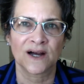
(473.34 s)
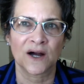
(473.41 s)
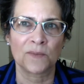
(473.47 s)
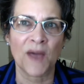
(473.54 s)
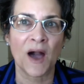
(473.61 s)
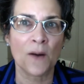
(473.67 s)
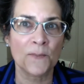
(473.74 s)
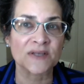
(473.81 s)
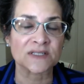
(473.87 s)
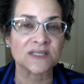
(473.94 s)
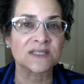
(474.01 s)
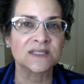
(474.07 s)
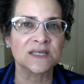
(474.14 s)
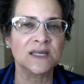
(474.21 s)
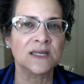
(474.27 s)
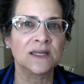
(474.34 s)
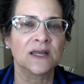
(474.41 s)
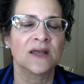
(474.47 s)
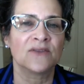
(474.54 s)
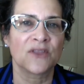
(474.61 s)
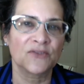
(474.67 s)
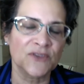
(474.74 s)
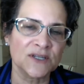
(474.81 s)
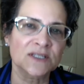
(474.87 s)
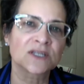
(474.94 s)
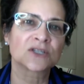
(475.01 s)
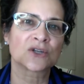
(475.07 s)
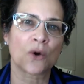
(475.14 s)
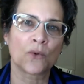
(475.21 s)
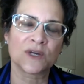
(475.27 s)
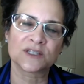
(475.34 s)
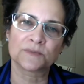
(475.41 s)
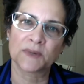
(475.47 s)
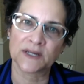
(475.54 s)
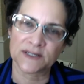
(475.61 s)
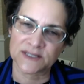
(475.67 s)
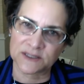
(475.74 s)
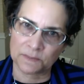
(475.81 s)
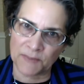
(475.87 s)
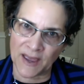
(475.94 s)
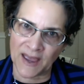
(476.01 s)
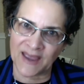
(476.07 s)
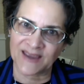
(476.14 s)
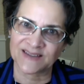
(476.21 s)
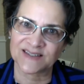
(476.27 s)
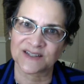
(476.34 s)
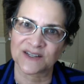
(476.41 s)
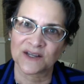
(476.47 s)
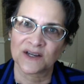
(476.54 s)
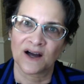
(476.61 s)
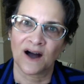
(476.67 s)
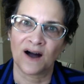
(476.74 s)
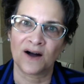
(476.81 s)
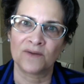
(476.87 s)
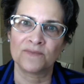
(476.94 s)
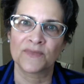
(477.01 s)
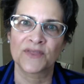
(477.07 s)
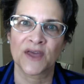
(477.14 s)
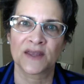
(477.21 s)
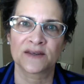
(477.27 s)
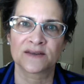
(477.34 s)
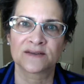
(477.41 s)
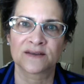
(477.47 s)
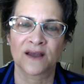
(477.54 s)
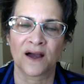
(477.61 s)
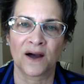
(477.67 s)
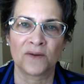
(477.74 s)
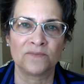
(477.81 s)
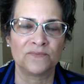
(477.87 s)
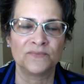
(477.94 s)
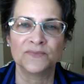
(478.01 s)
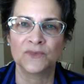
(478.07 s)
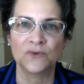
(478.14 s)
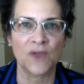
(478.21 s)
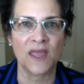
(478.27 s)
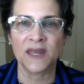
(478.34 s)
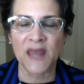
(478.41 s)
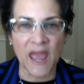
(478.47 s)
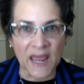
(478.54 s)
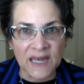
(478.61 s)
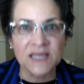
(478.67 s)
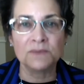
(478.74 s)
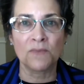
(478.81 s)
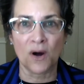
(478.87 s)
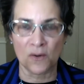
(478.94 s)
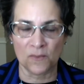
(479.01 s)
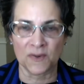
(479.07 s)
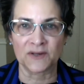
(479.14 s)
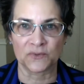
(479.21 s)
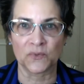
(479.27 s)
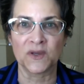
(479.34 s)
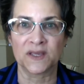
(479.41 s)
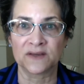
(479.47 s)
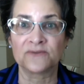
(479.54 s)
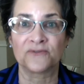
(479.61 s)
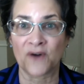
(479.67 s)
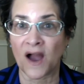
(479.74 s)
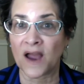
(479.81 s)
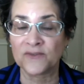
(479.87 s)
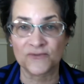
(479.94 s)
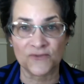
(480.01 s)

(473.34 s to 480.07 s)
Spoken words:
help us see that this has always been a debate, that in any moment we can find